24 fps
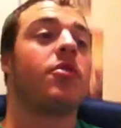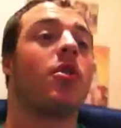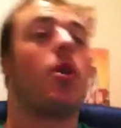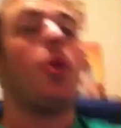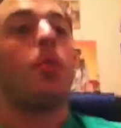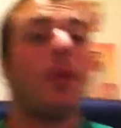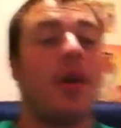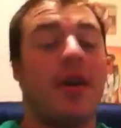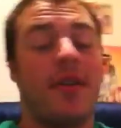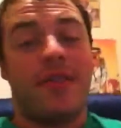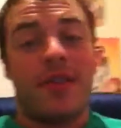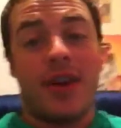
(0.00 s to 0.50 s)

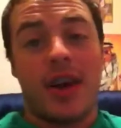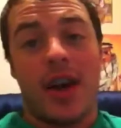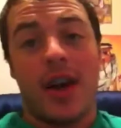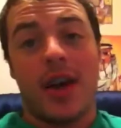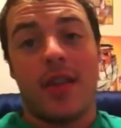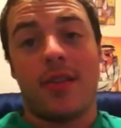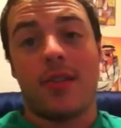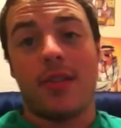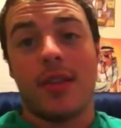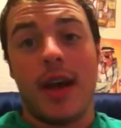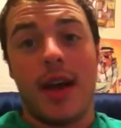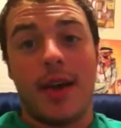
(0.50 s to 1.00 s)
going by
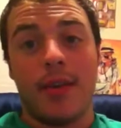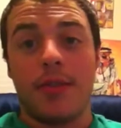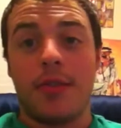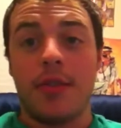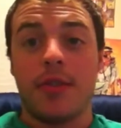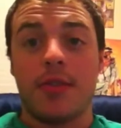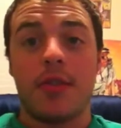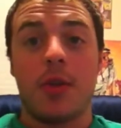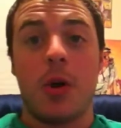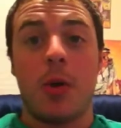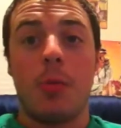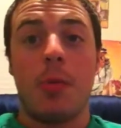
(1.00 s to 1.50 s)
fast. Life's
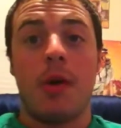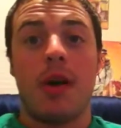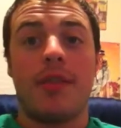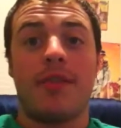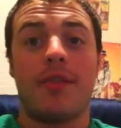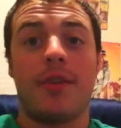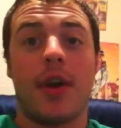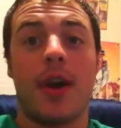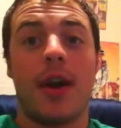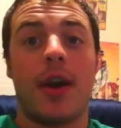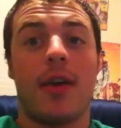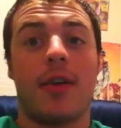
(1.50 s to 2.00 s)
just going by
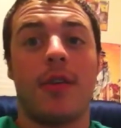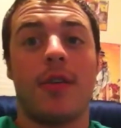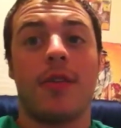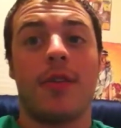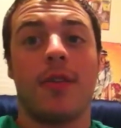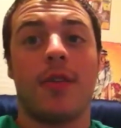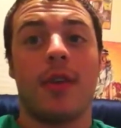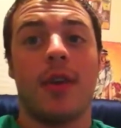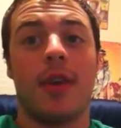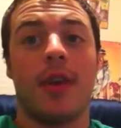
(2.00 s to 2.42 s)
fast.